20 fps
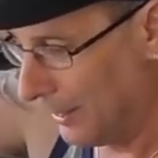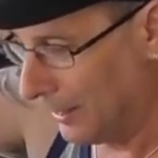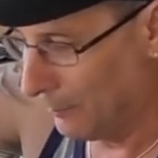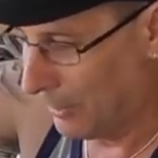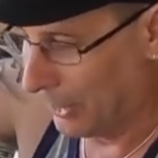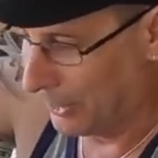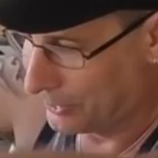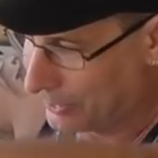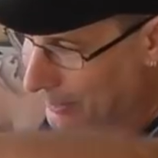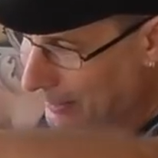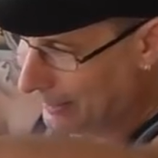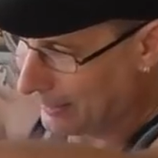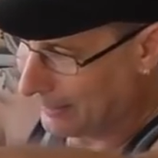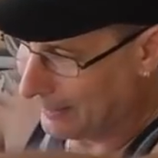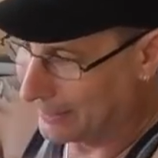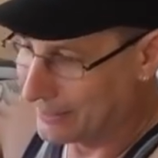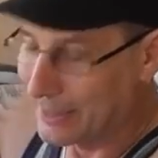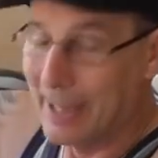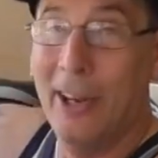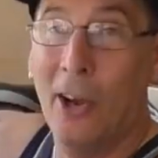But it's
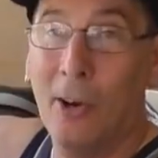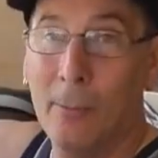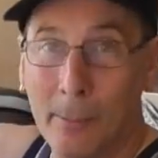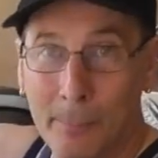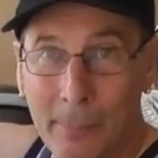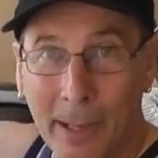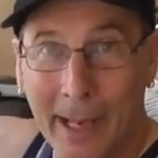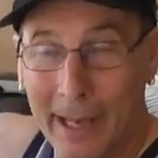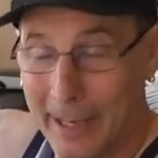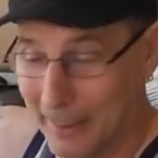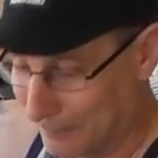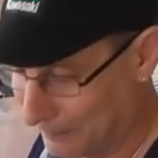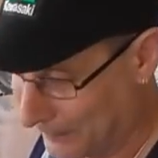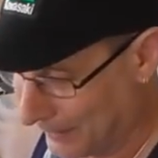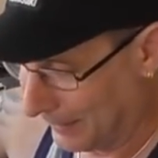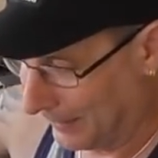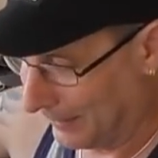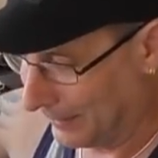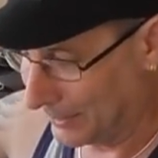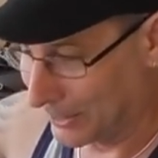a helmet bag.
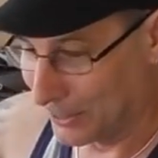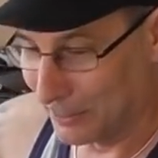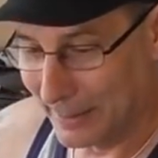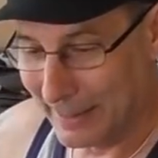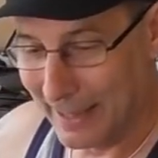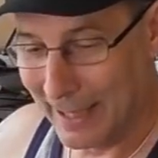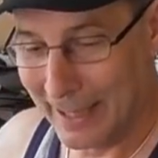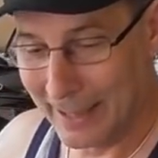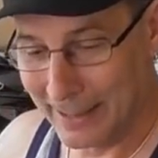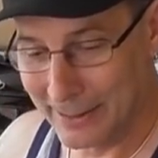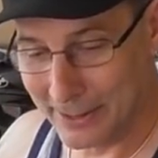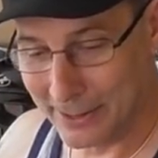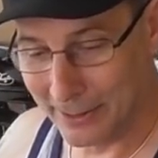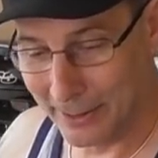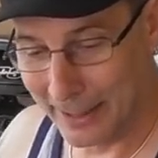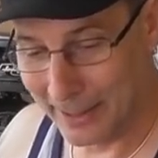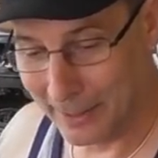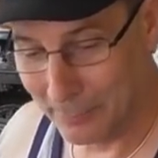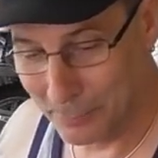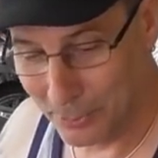So again, so
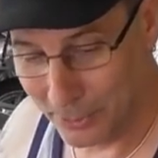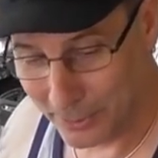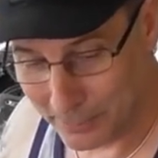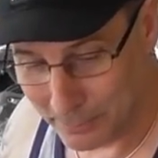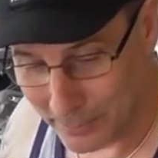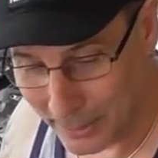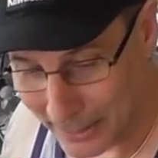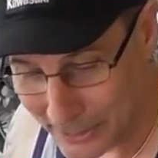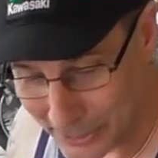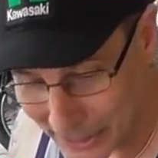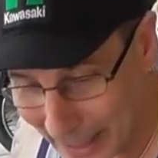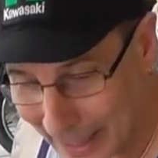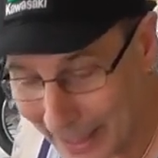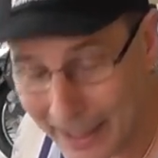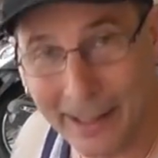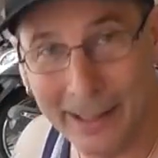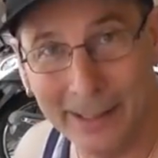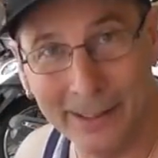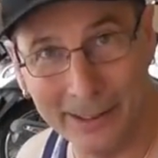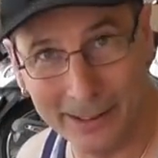I can put my
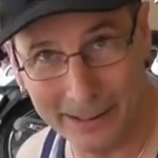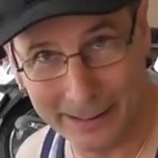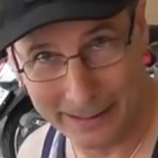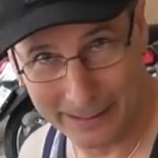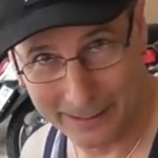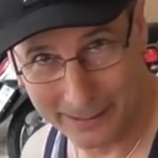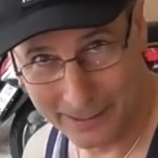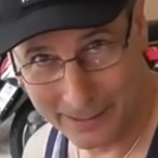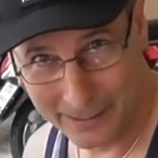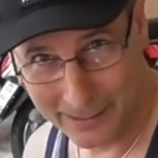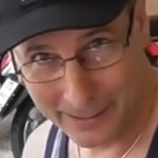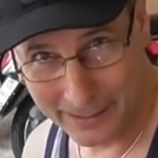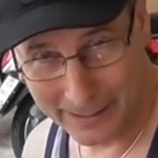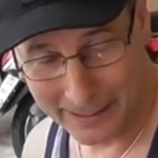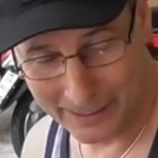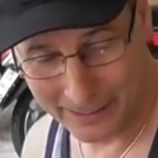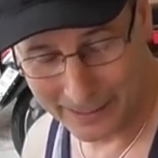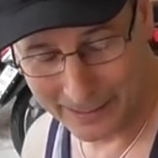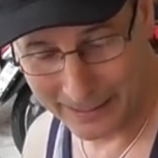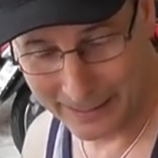jacket in the
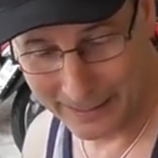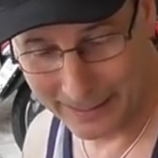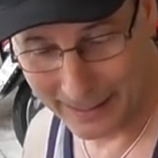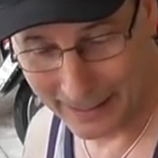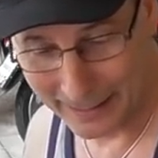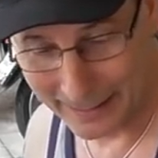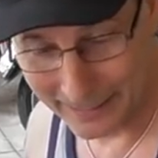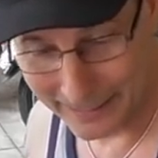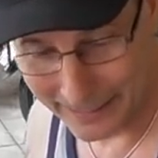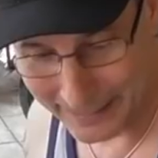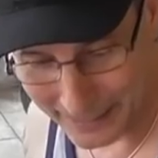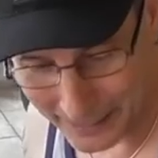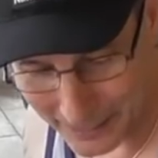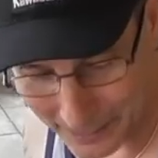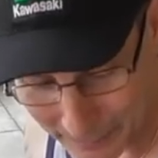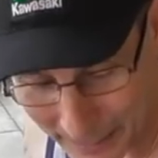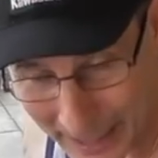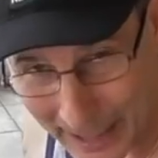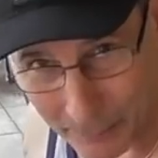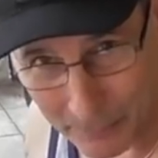
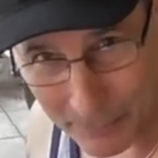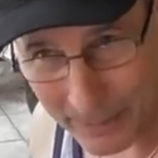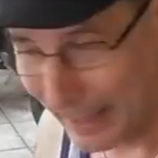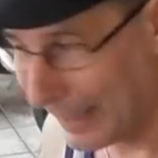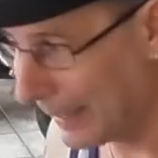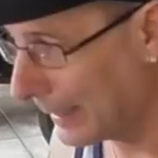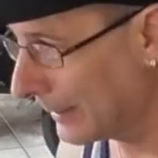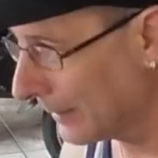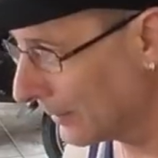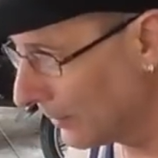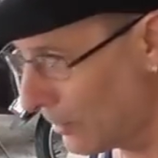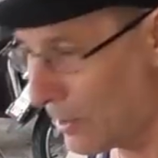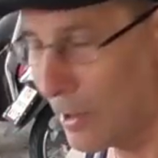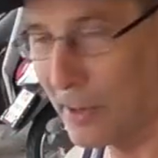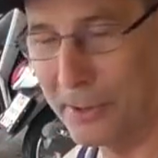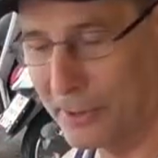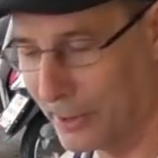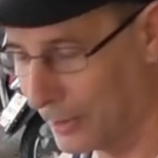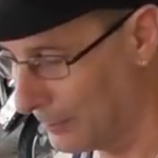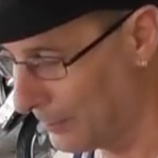backpack and
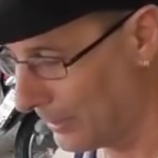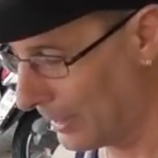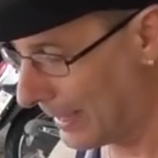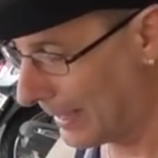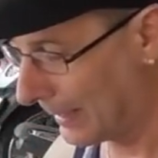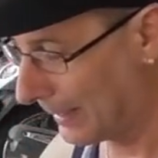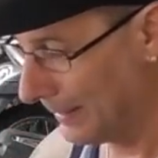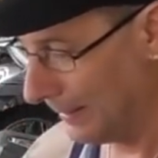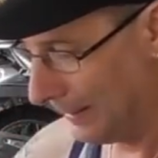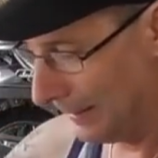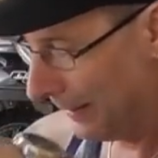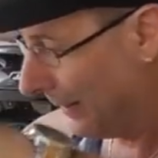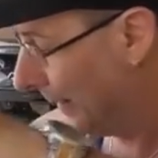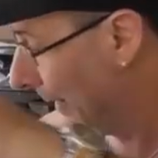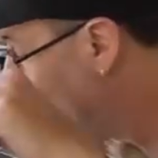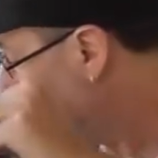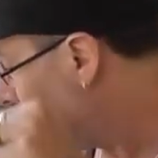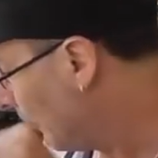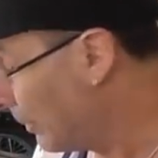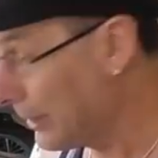lock it to the bike,
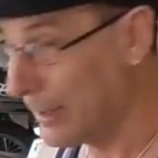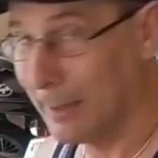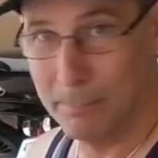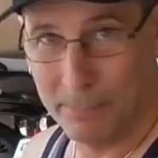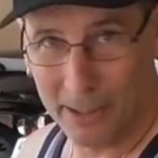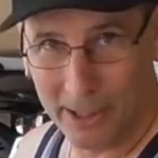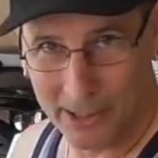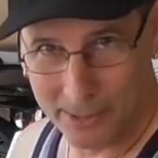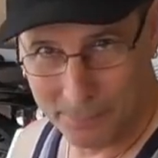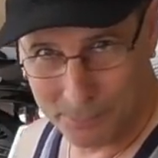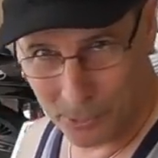and then we can both